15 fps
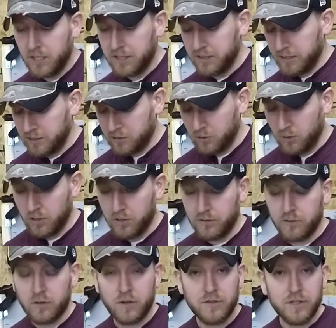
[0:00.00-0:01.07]
identical on,
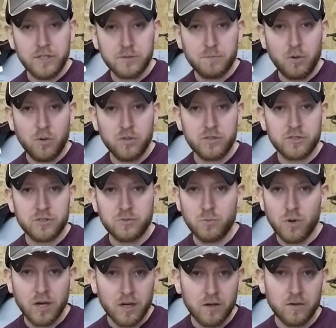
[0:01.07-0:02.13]
on these pulleys as
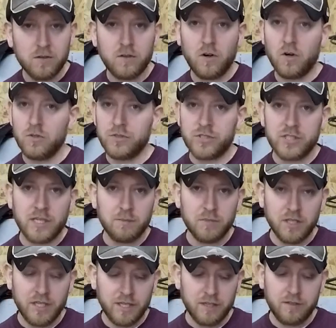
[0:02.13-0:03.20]
well, all the same
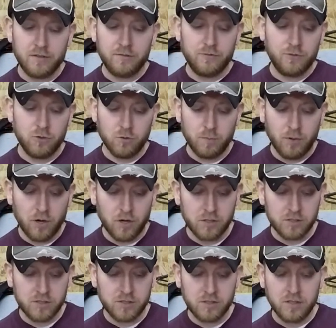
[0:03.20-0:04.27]
length, fewer
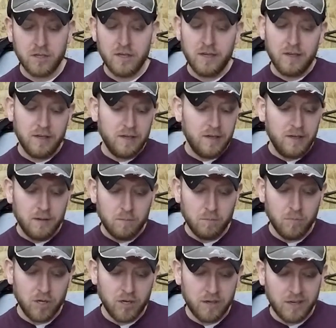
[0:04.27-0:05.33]
parts,
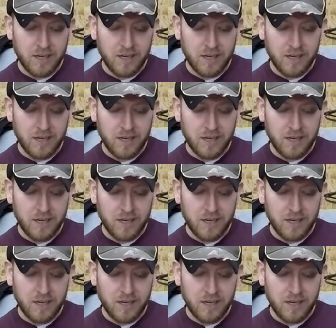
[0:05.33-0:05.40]
but